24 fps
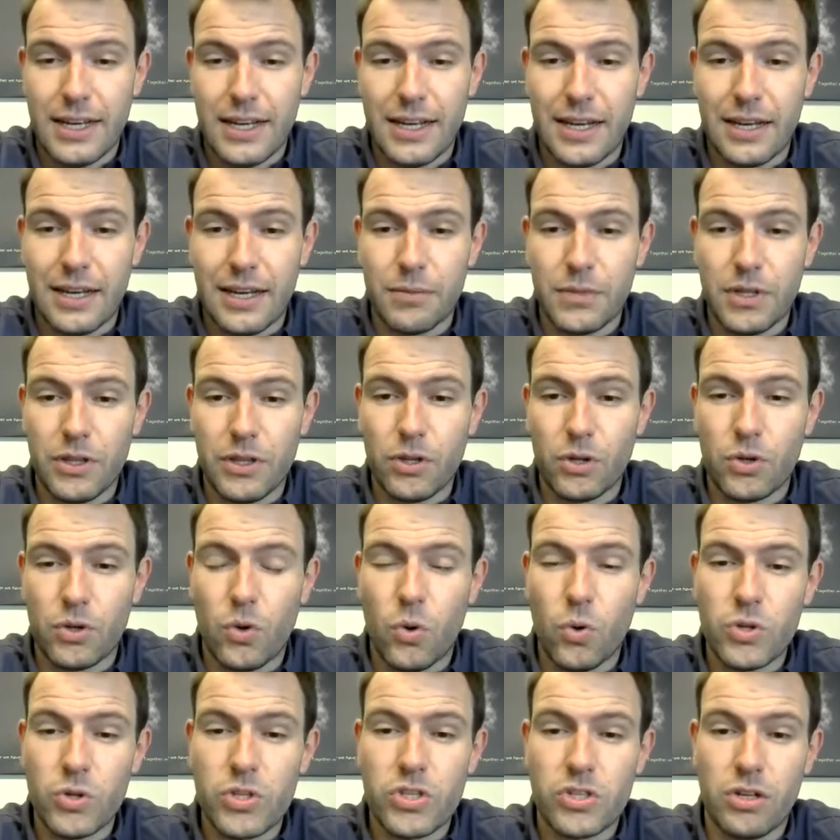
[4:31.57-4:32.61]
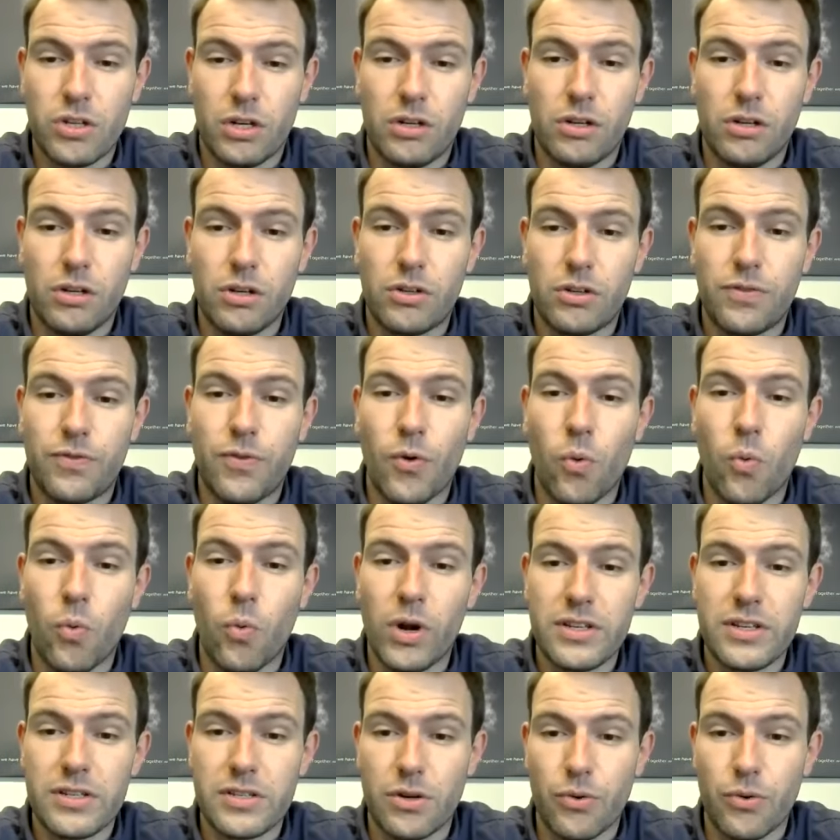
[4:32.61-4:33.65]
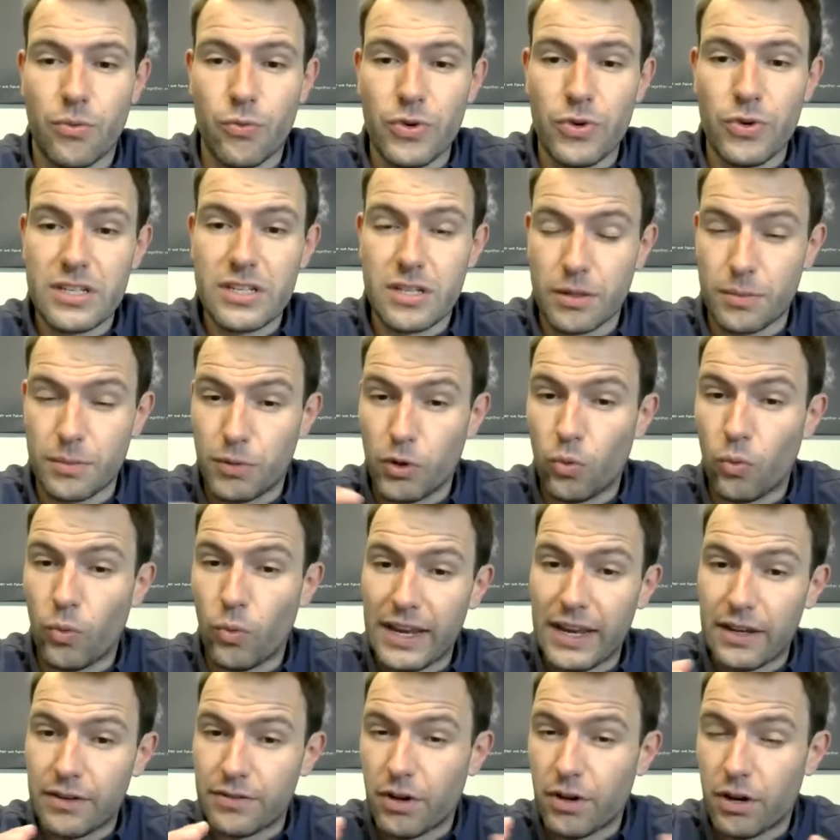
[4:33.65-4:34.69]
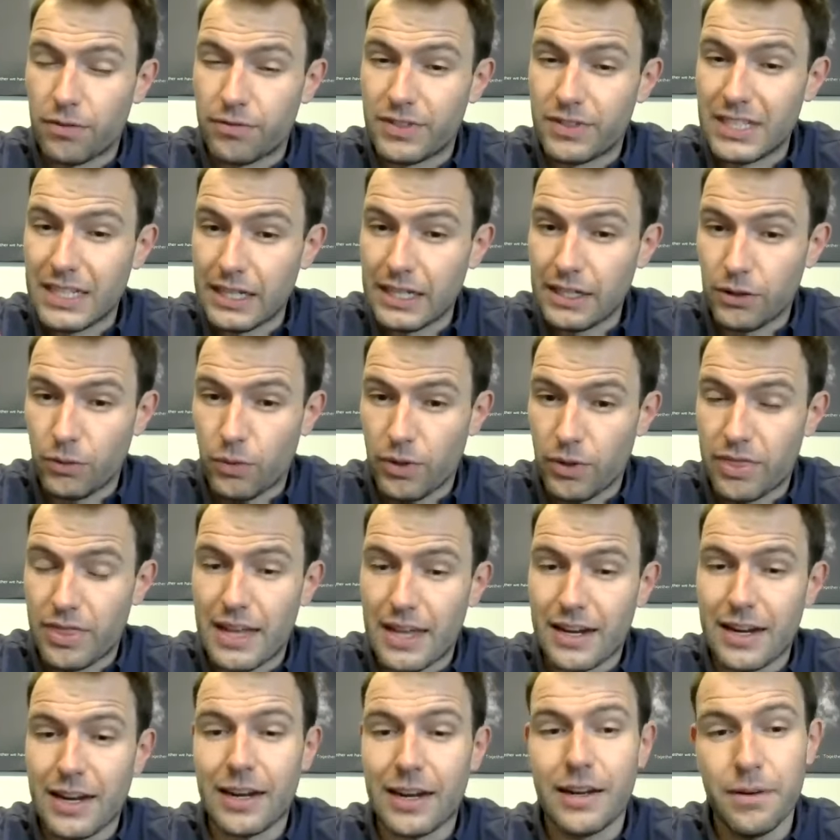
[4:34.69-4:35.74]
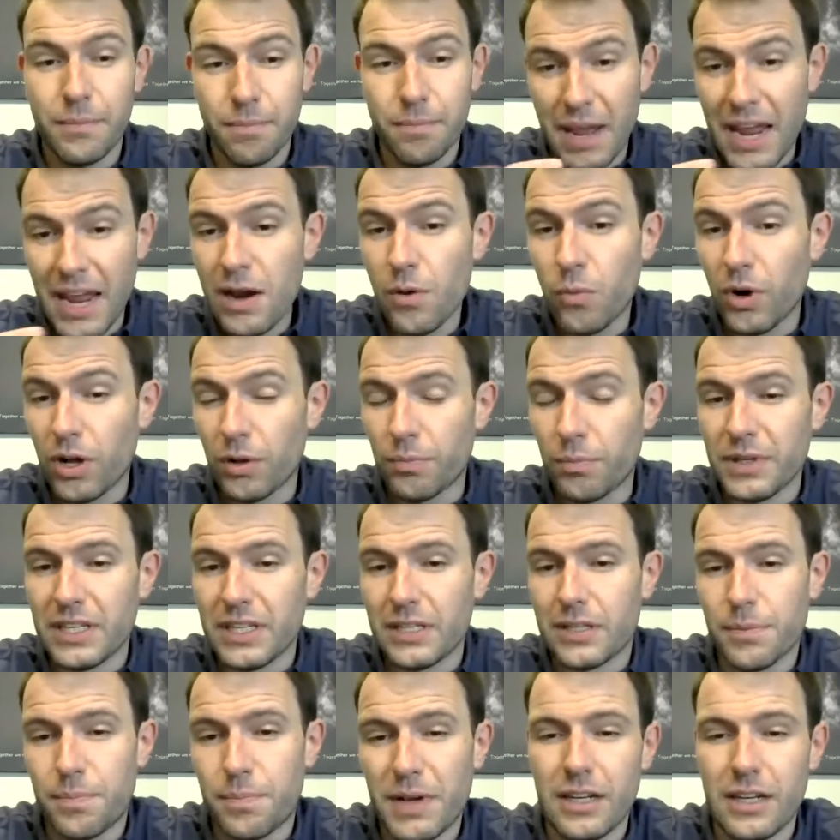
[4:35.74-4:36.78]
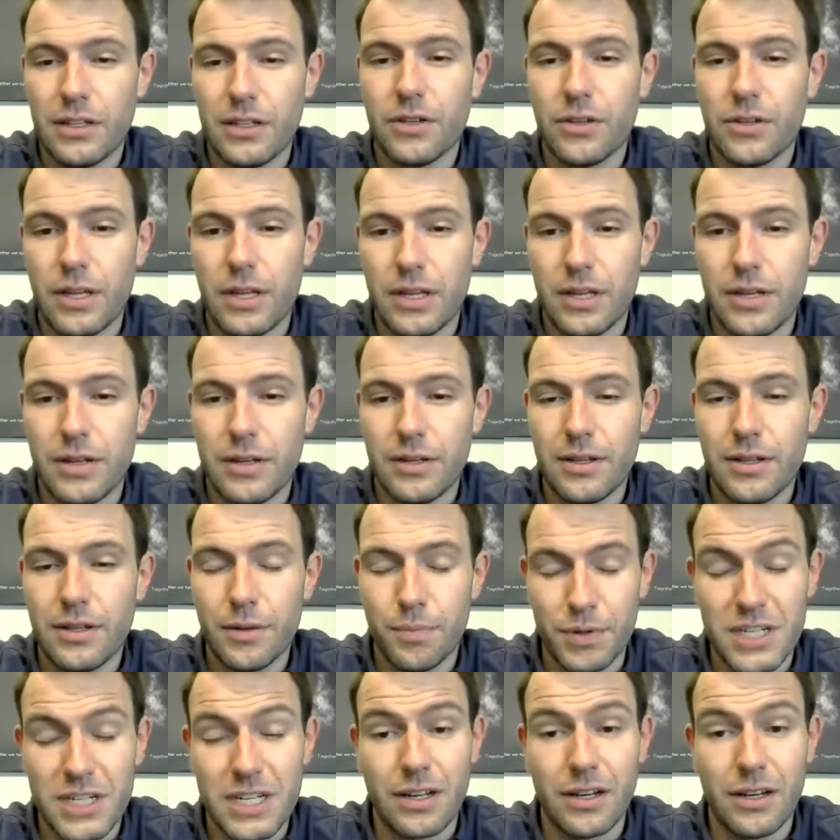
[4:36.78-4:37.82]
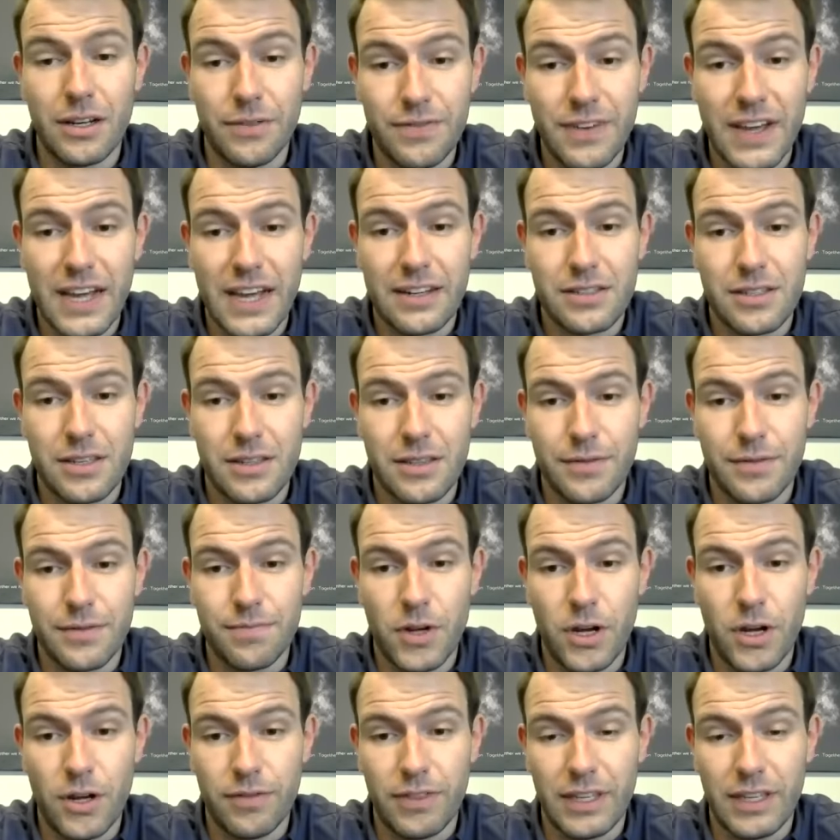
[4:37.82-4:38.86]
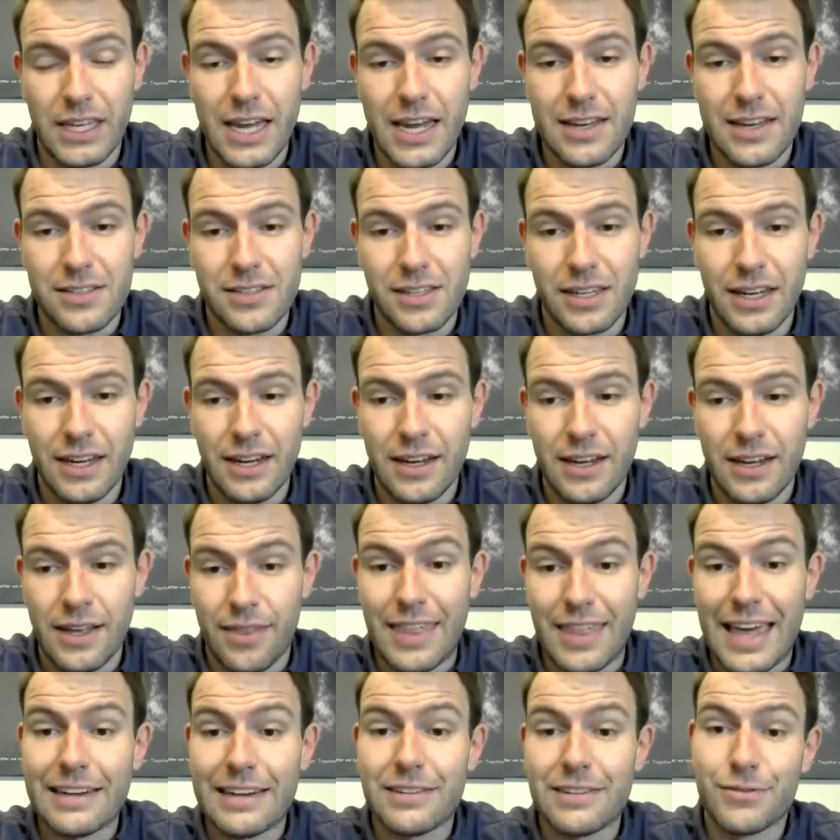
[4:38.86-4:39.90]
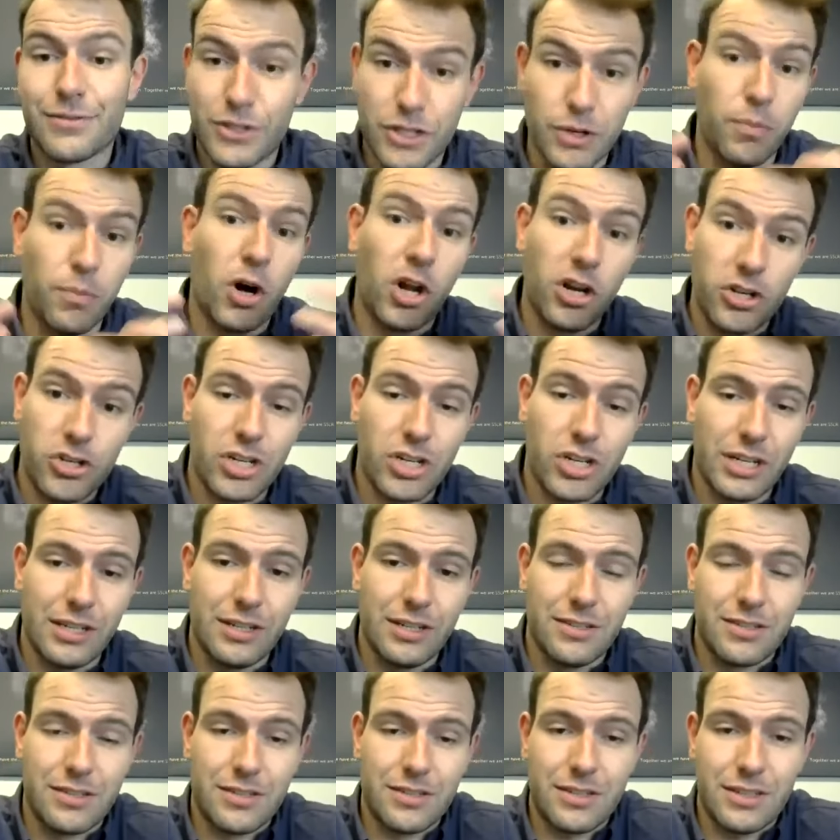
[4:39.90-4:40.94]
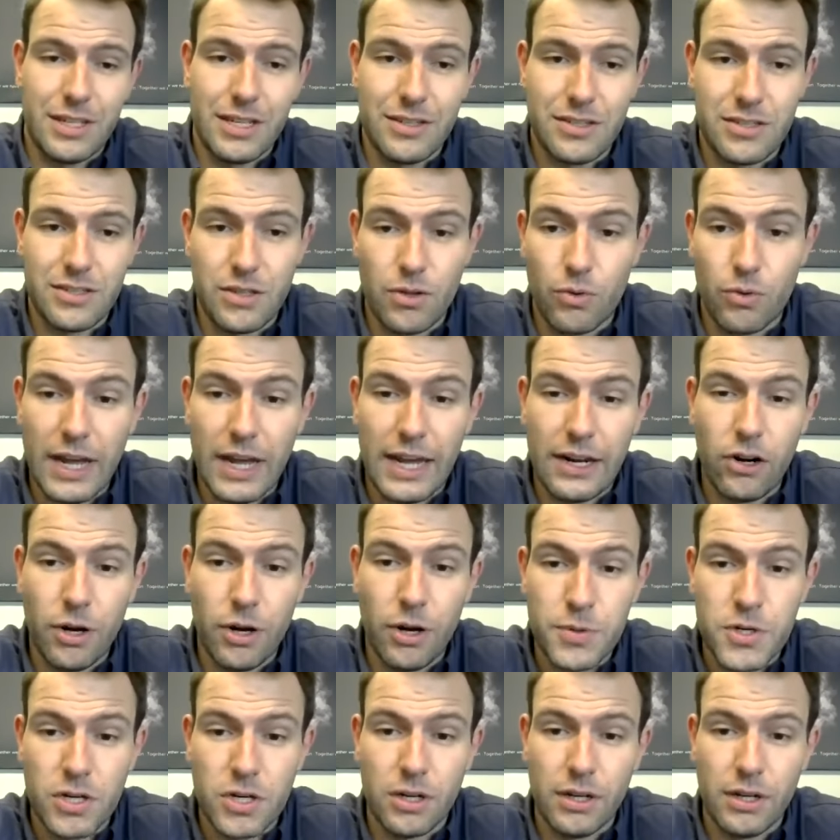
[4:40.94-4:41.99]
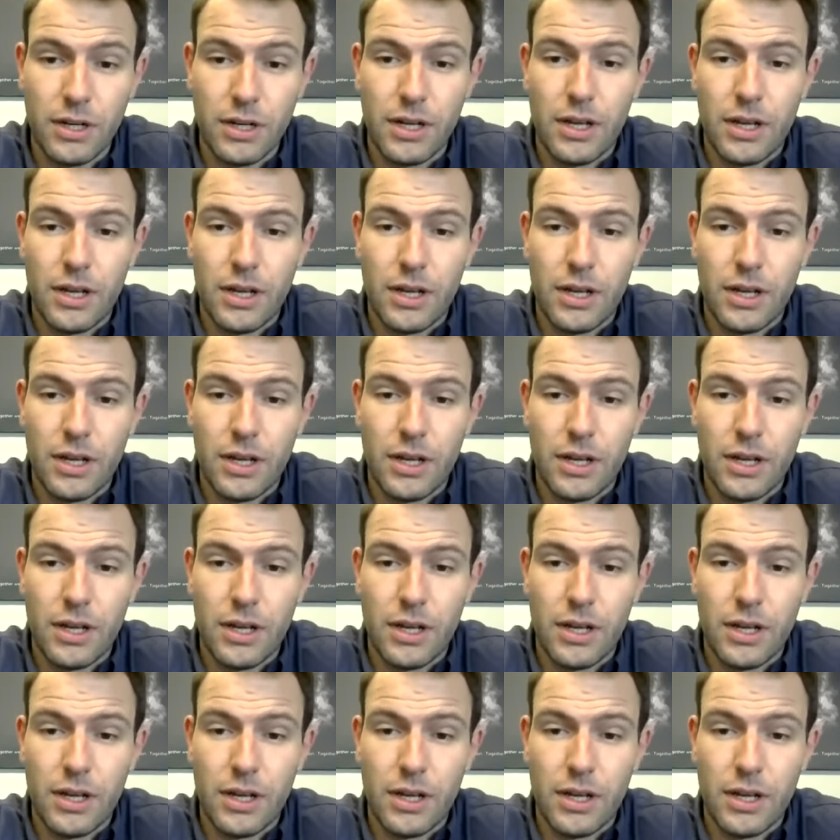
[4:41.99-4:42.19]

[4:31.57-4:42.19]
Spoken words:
The court's going to look for what is a reasonable way of dealing with that, and it may well be, depending on the particular facts of the case, that demolishing is the right option.